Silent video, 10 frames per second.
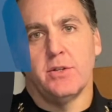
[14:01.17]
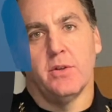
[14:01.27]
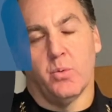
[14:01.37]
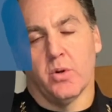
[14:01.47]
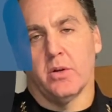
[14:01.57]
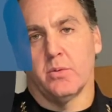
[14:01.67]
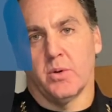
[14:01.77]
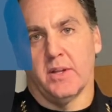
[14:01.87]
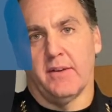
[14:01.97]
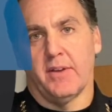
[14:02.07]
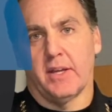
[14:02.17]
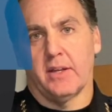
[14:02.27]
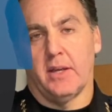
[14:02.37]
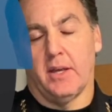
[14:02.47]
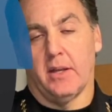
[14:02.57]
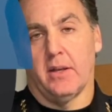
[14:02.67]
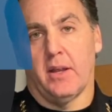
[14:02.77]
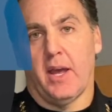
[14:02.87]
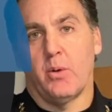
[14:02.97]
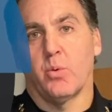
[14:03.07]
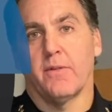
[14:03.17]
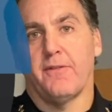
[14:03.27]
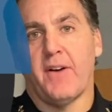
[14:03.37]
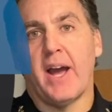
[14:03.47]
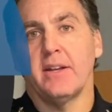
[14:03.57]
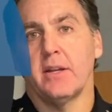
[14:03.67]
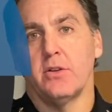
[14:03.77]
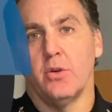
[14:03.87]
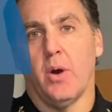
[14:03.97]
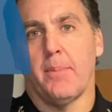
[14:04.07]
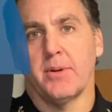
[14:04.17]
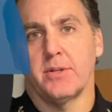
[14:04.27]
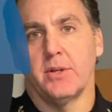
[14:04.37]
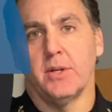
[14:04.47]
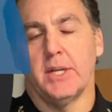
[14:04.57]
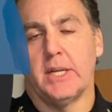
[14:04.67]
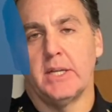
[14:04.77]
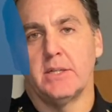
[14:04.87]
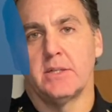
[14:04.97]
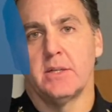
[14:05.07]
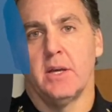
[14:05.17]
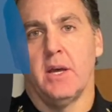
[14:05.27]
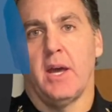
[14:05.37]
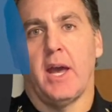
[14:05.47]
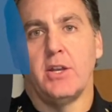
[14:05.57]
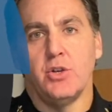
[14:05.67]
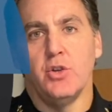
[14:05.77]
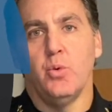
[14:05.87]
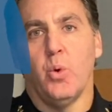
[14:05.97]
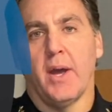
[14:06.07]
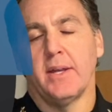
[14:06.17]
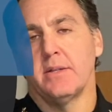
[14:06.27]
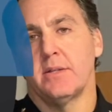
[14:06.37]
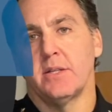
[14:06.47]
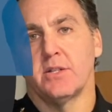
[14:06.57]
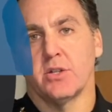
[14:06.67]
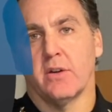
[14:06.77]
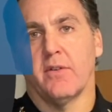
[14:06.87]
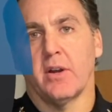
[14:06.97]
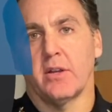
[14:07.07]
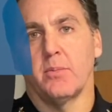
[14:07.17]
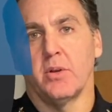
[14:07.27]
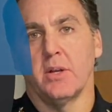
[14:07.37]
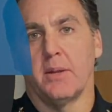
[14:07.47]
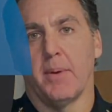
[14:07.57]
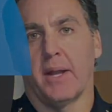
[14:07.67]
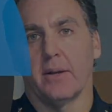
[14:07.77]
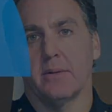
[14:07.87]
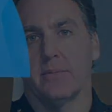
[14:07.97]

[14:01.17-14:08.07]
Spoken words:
the world we're living in, and we're finding new opportunities and new ways to serve our community better.